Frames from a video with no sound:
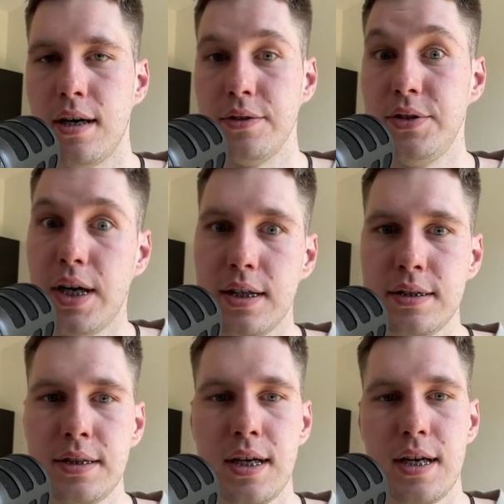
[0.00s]

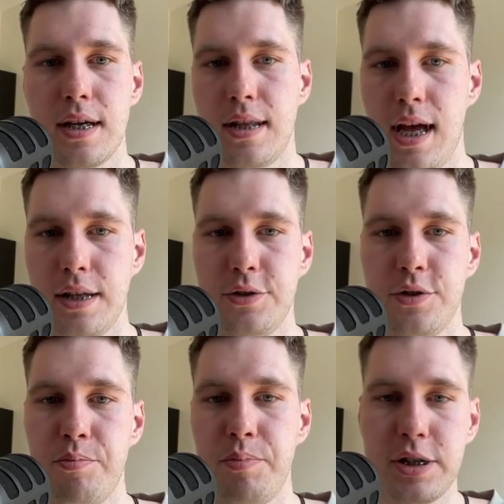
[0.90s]
does that,
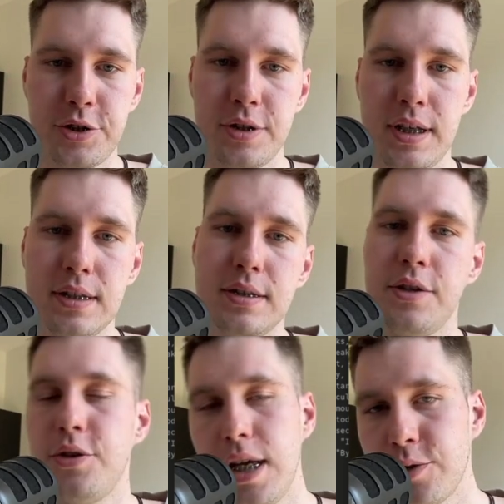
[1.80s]
picture this in
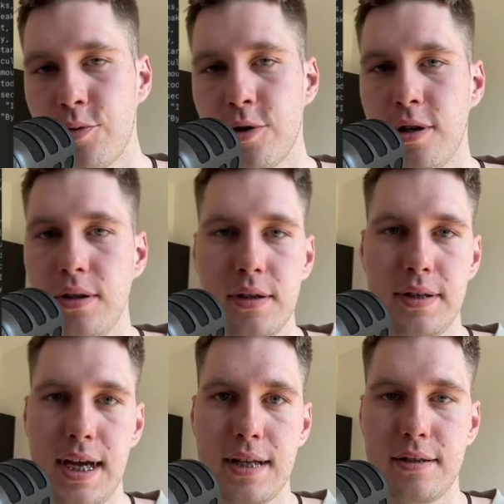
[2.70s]
today's world,
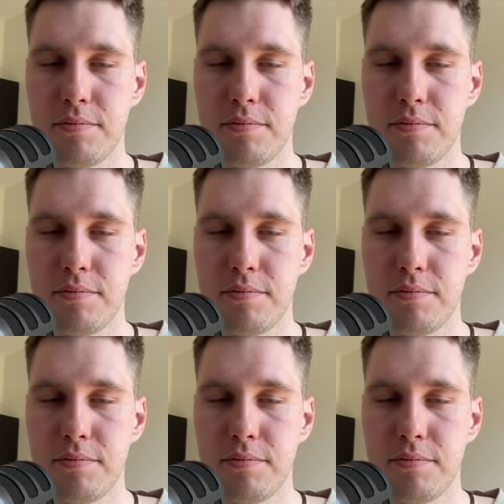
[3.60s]
that